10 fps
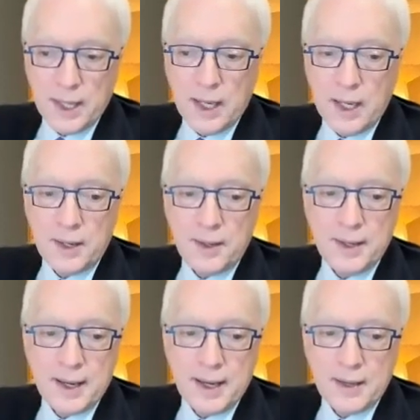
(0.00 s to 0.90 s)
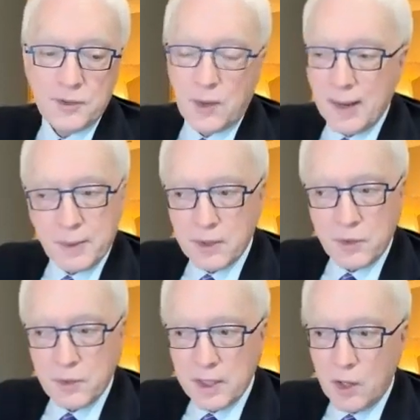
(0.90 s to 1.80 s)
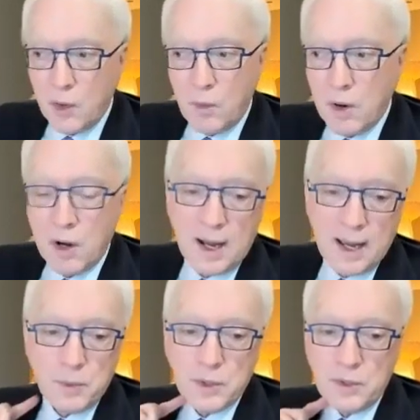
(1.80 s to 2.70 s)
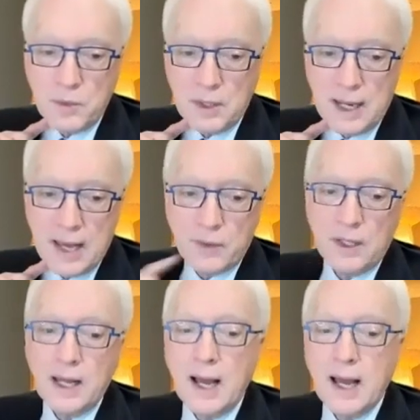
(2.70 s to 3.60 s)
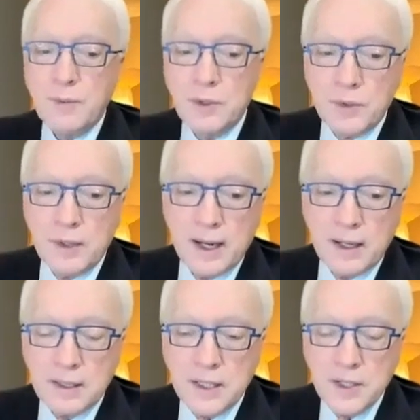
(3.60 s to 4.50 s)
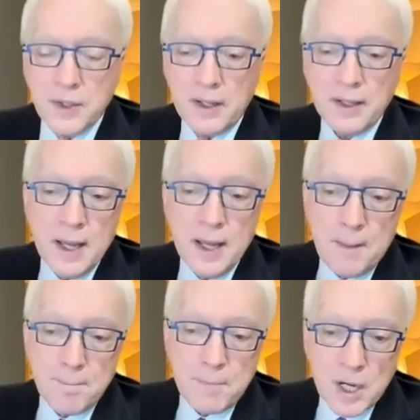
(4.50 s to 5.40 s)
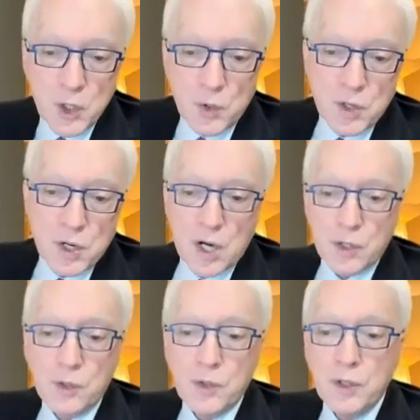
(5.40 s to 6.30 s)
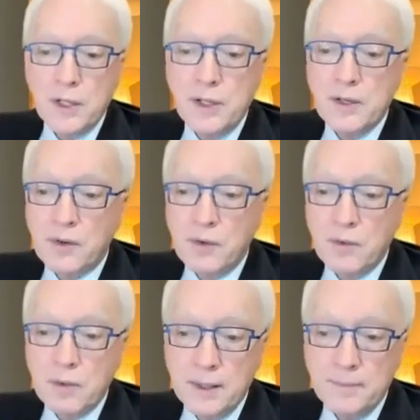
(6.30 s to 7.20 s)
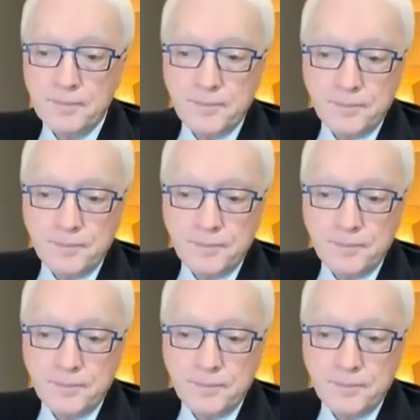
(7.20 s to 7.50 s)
And so I wouldn't do it in the OR, I wouldn't do it laterally, I would do it anteriorly, but your doctor could disagree.